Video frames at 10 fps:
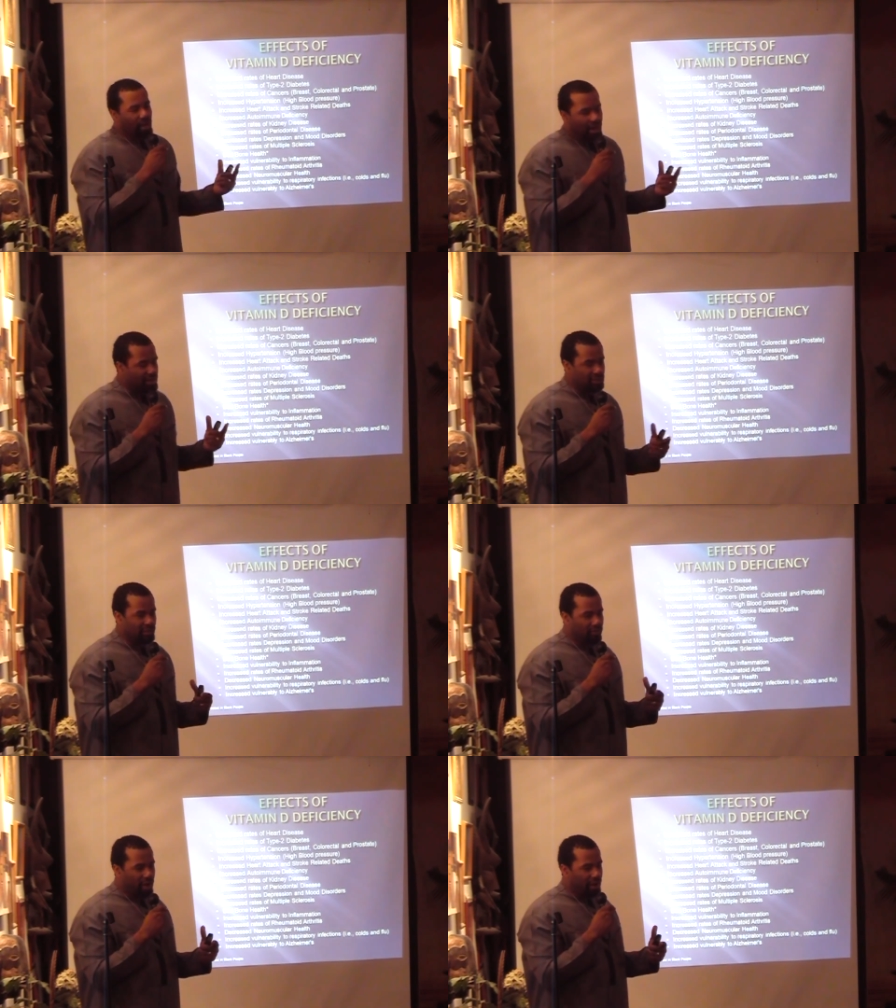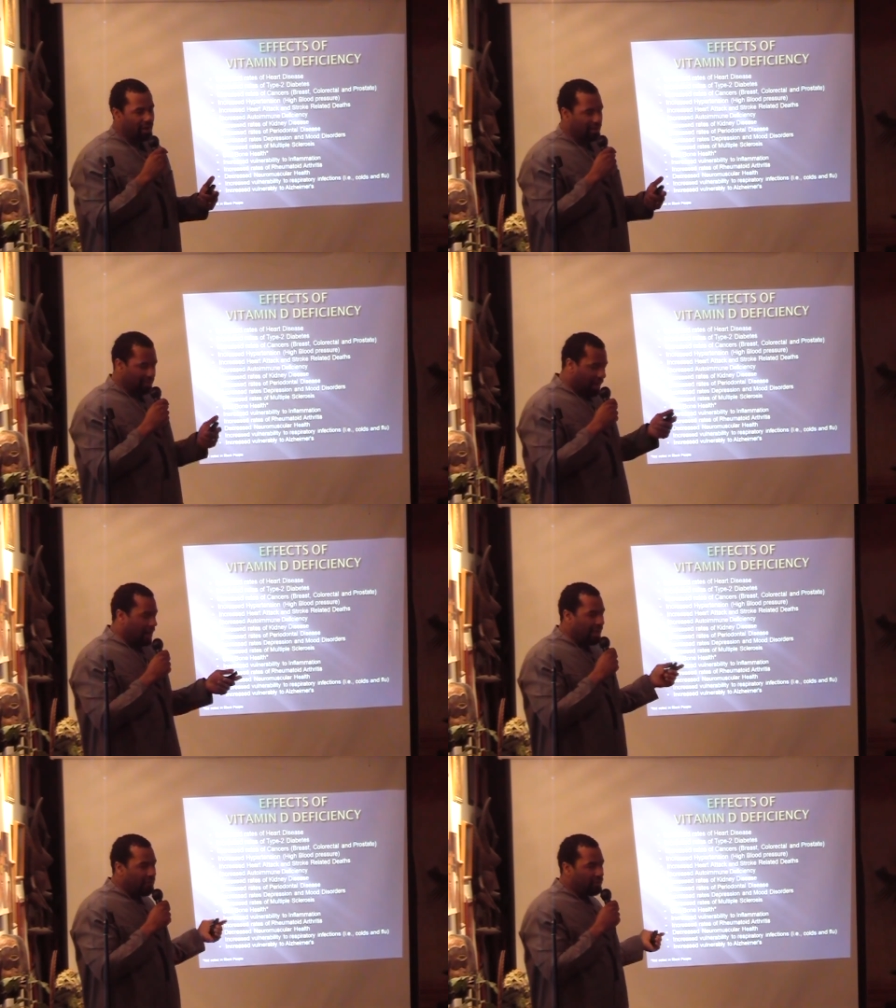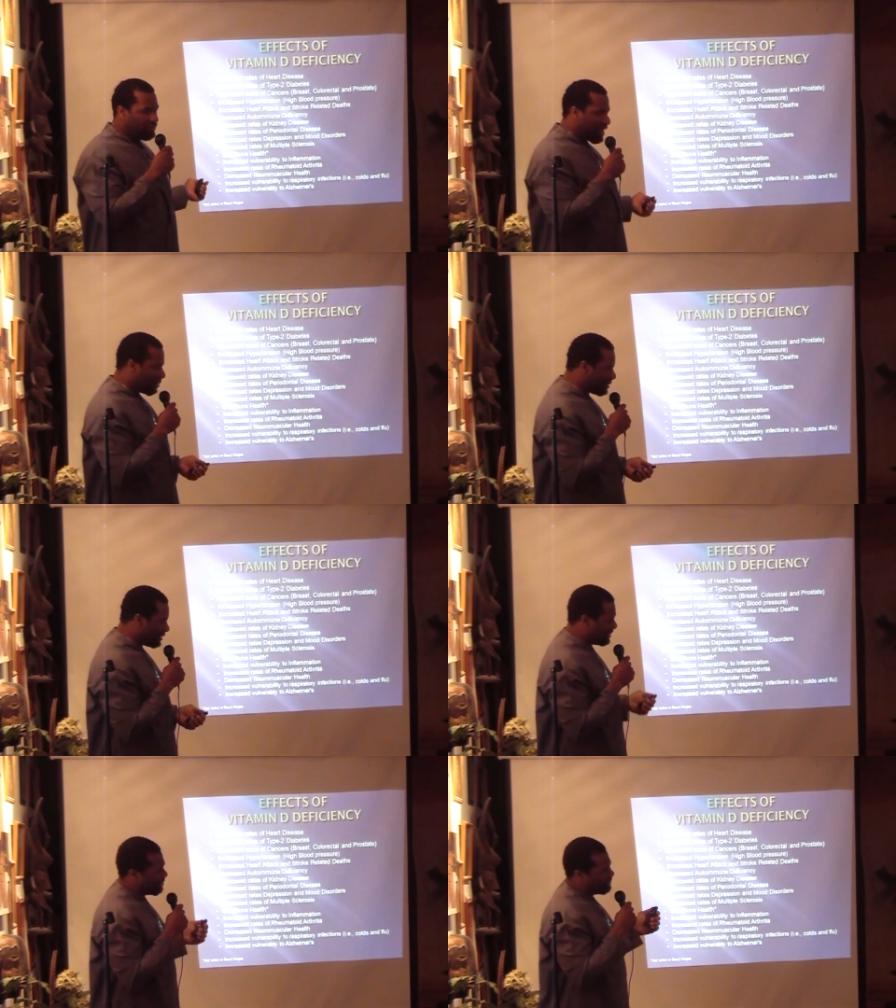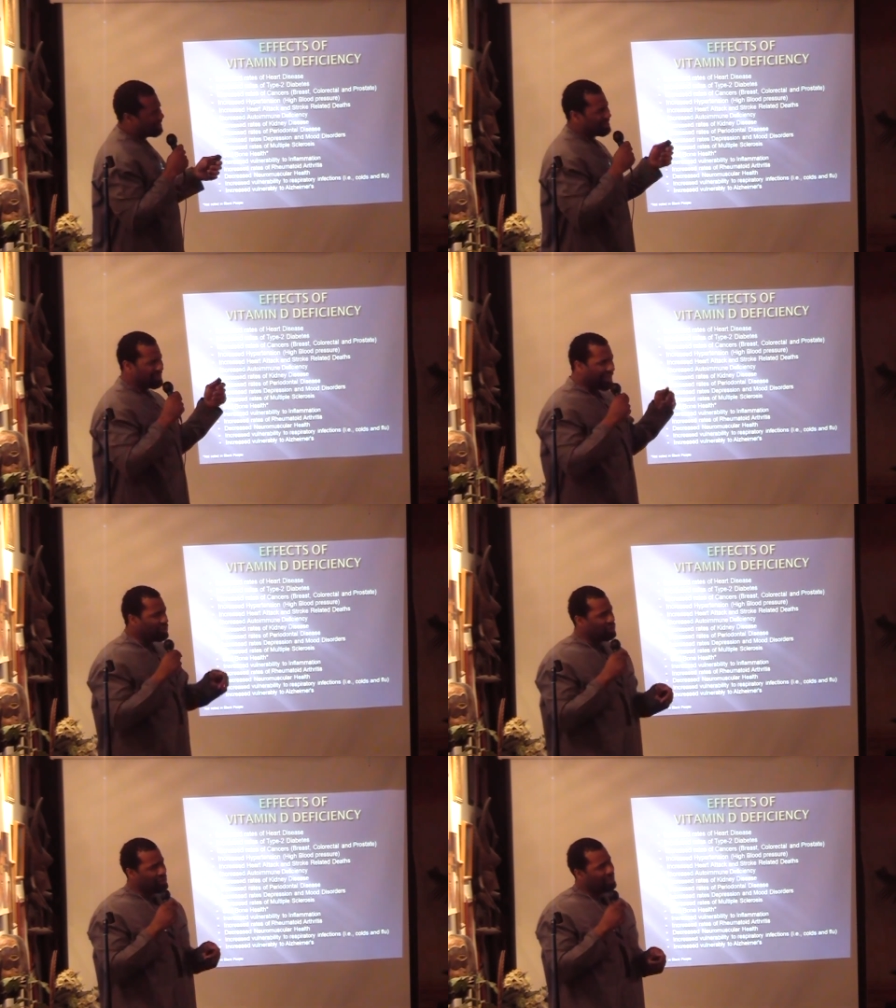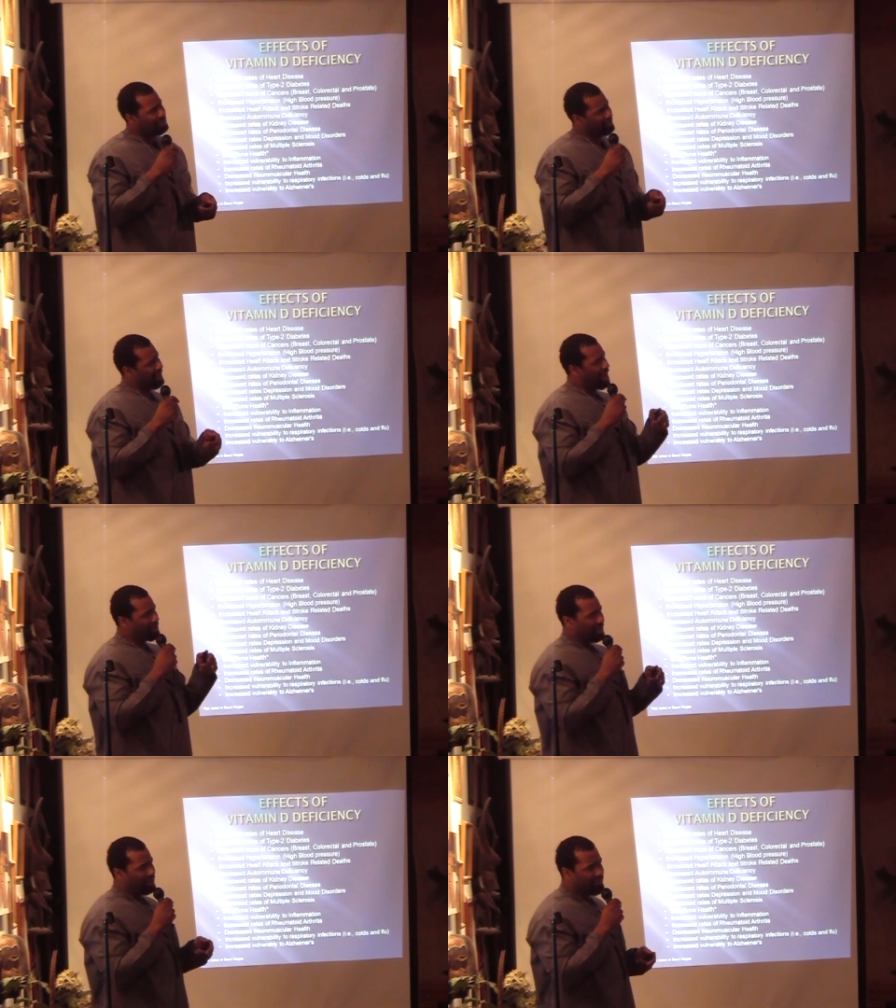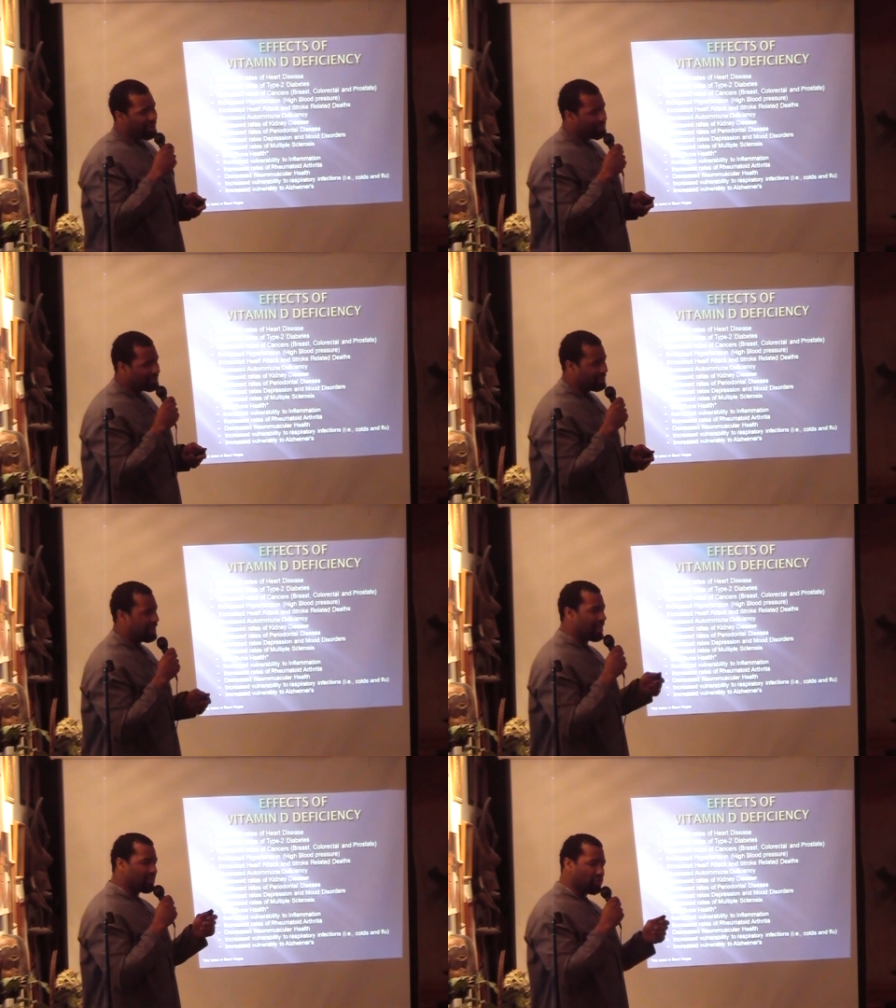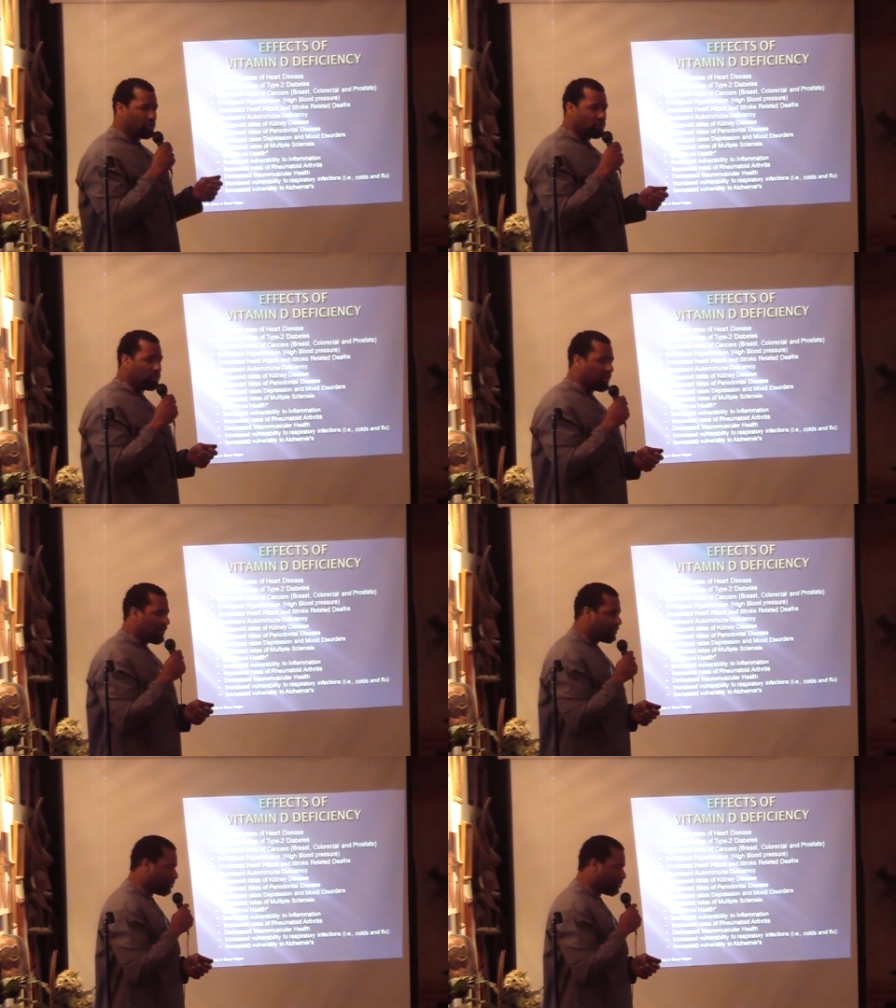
regardless of our, our level of vitamin D, which is interesting considering how key vitamin D is to